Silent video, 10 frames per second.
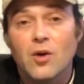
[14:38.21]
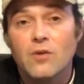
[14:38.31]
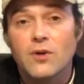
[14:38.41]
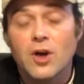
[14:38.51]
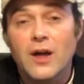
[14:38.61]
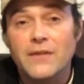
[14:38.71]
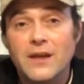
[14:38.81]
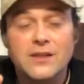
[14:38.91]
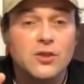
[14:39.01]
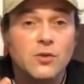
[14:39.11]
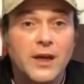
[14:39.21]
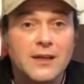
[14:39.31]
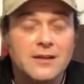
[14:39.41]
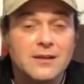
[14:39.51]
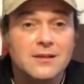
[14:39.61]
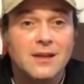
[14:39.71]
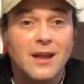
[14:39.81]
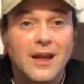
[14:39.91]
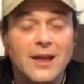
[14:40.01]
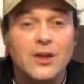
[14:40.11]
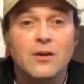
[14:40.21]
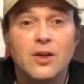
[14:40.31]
overall I think it's a great disc, and